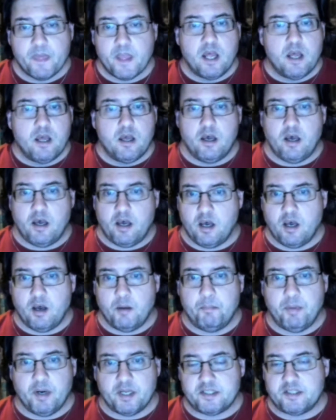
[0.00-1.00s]
Uh,
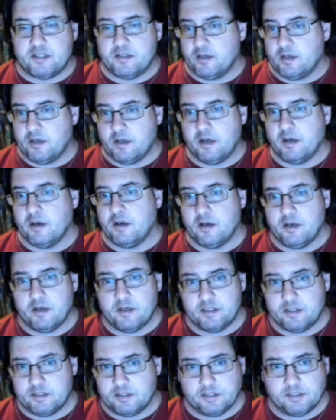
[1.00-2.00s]
but uh,
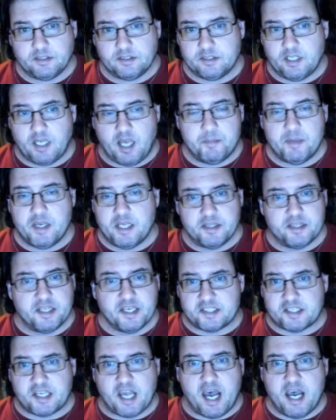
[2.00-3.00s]
I mean,
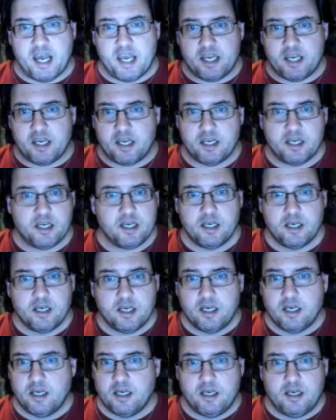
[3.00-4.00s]
this guy,
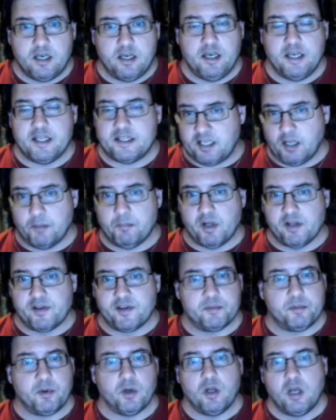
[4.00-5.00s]
it's
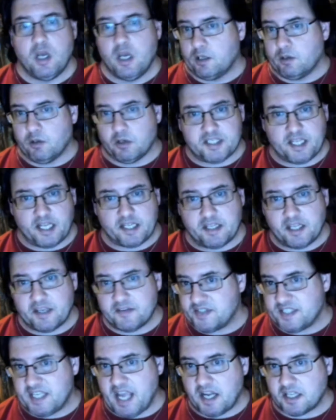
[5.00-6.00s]
unbelievable. It looks like they've
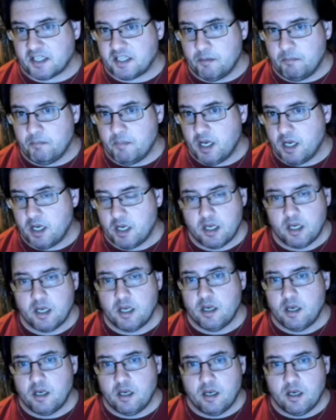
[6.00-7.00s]
sacked him.
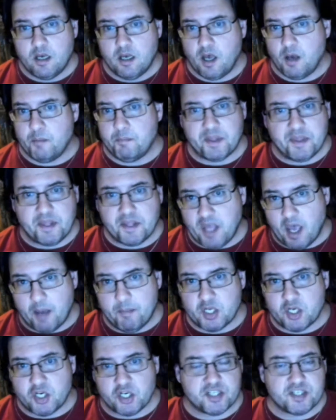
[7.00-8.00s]
Uh, but the
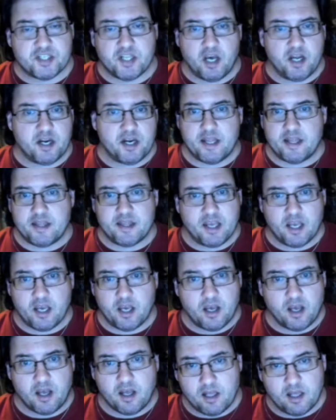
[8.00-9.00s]
damage is done. And uh,
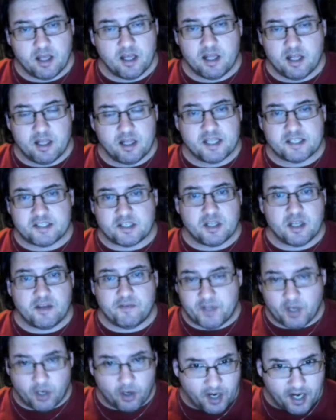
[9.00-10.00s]
uh, listen, if
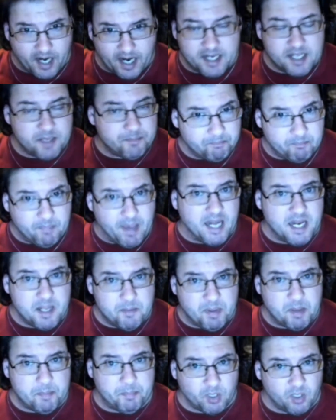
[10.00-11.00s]
there are any any
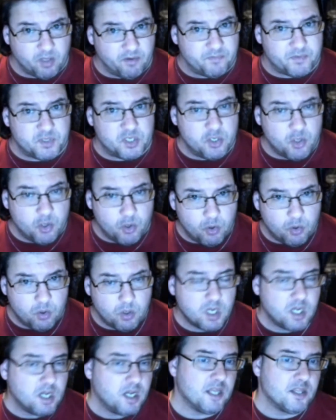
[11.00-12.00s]
people of you
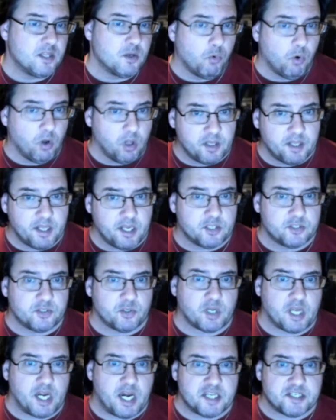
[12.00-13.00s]
in the World Health
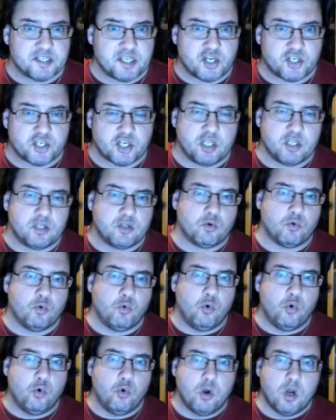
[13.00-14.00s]
Organization
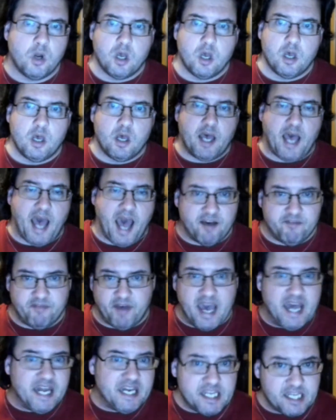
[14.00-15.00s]
who have
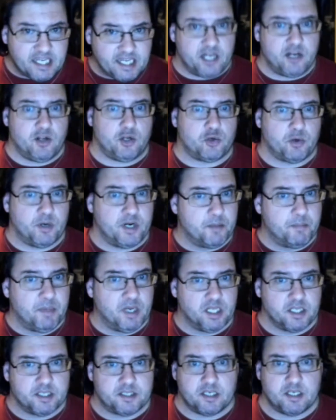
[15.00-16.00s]
any kind of
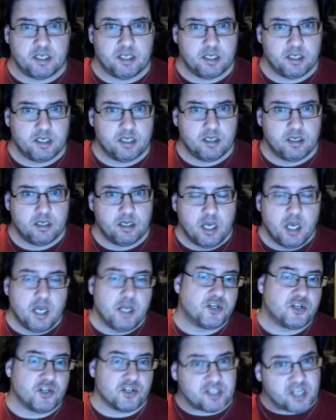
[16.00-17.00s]
credibility,
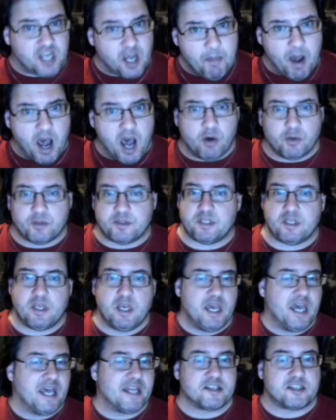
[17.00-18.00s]
just come out
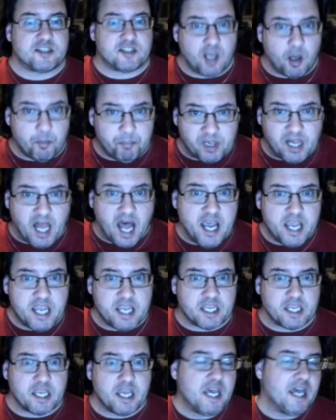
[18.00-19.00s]
and stop
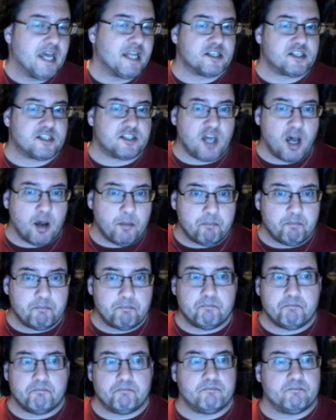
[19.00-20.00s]
lying and stop
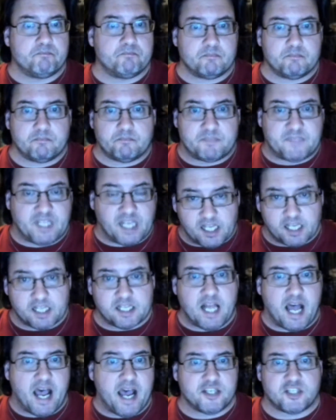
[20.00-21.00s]
telling
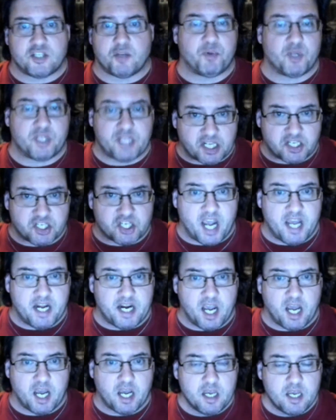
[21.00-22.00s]
lies to protect
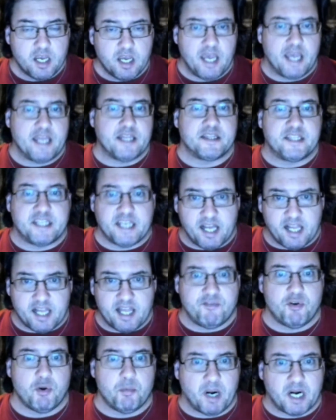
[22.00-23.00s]
China and tell
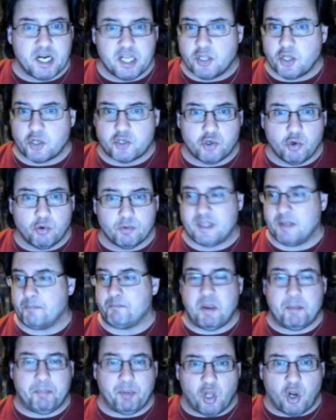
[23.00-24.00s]
everybody the truth.
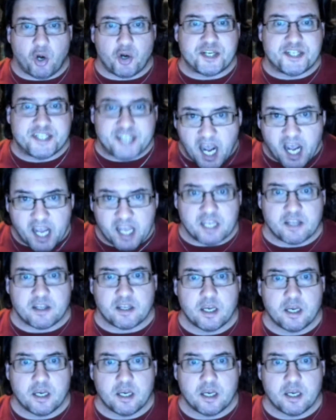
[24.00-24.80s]
People are dying.